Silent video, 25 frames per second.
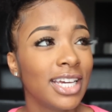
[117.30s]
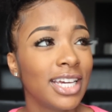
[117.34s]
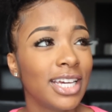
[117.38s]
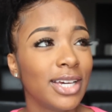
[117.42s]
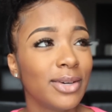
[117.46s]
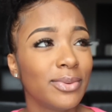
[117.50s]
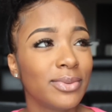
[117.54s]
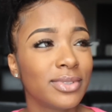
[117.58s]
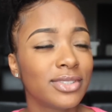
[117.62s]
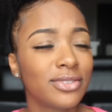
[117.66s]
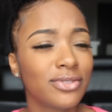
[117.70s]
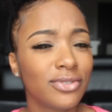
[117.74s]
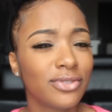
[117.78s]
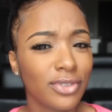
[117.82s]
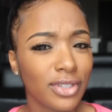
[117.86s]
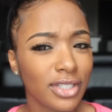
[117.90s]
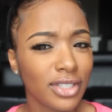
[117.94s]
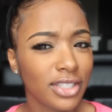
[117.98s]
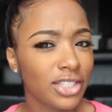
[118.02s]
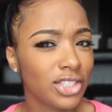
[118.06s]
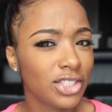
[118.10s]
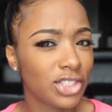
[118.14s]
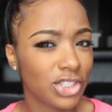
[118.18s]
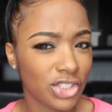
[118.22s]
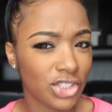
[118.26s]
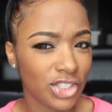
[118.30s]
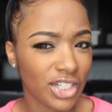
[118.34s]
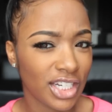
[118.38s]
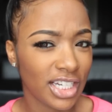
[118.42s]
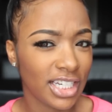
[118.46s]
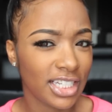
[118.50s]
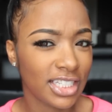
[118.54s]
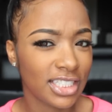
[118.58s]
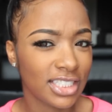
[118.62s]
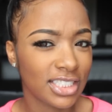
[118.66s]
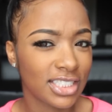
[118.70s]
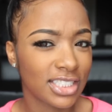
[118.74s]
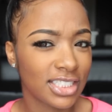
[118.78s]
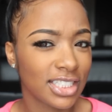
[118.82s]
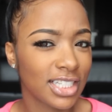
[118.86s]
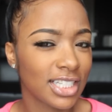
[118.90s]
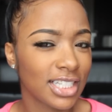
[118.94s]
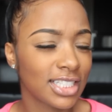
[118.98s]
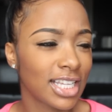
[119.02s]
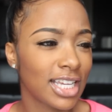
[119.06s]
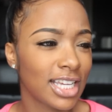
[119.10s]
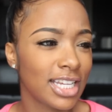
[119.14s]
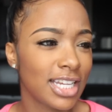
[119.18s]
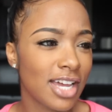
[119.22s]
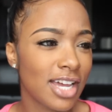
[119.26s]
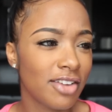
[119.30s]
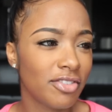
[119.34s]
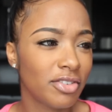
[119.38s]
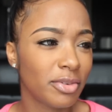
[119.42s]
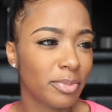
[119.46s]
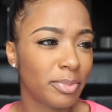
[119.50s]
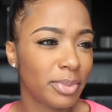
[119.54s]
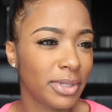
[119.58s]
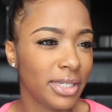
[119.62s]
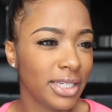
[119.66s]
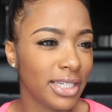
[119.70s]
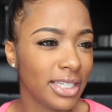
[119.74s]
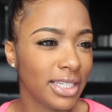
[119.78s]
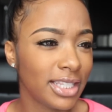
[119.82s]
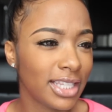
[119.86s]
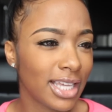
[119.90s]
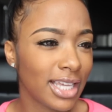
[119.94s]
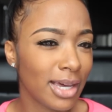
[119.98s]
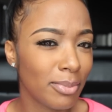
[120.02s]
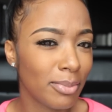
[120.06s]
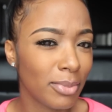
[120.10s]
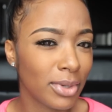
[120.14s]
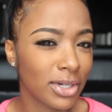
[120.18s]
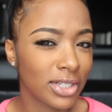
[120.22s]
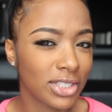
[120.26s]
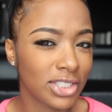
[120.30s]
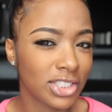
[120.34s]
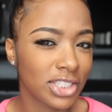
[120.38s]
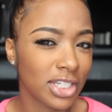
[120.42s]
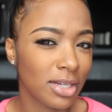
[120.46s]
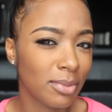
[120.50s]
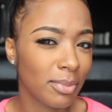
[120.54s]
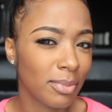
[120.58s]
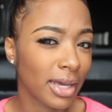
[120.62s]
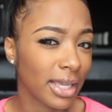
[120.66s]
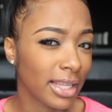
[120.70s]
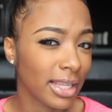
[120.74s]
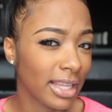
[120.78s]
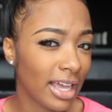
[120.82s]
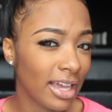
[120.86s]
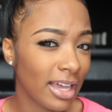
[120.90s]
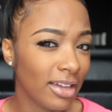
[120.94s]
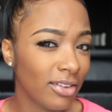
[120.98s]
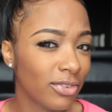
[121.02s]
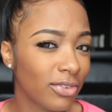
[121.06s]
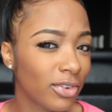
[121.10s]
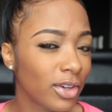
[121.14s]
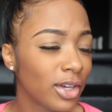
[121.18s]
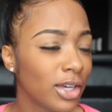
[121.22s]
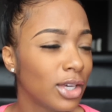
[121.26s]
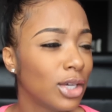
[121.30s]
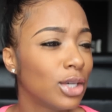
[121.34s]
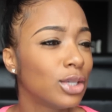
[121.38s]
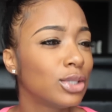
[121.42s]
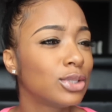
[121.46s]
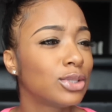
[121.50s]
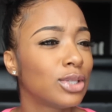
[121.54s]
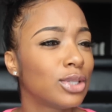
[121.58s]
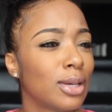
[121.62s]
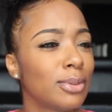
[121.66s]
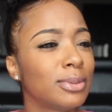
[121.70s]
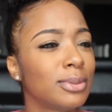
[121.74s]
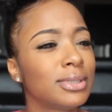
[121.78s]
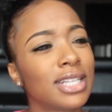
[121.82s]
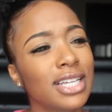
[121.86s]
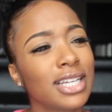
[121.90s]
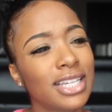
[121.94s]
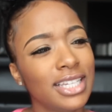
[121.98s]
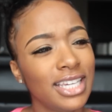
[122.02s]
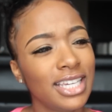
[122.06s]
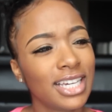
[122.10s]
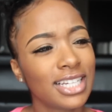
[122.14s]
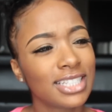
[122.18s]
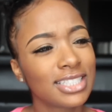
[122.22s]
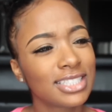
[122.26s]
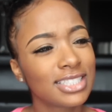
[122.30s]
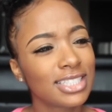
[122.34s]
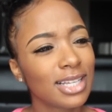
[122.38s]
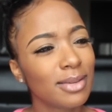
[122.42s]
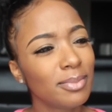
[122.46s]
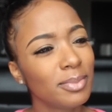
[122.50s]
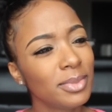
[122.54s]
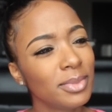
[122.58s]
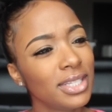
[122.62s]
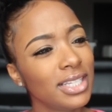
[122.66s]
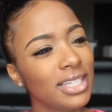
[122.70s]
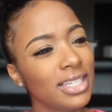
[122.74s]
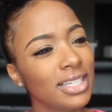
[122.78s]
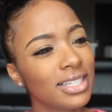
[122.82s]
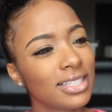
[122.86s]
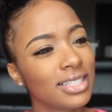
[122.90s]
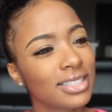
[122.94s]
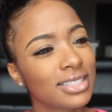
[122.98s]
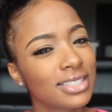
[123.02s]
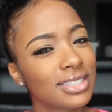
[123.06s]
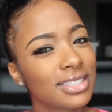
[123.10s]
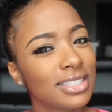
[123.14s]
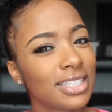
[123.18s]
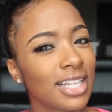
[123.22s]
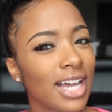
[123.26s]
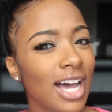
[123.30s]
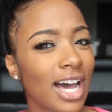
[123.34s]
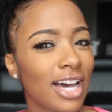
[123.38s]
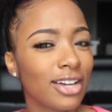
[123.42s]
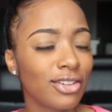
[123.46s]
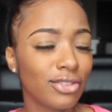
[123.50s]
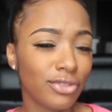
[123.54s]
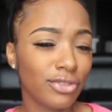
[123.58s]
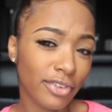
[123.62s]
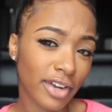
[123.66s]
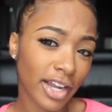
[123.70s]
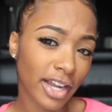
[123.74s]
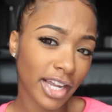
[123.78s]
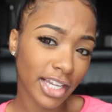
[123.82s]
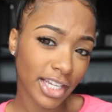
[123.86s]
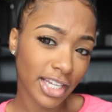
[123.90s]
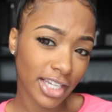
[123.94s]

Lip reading: It was really strange because I never peed that much in my life. So I was like, yeah, something's not right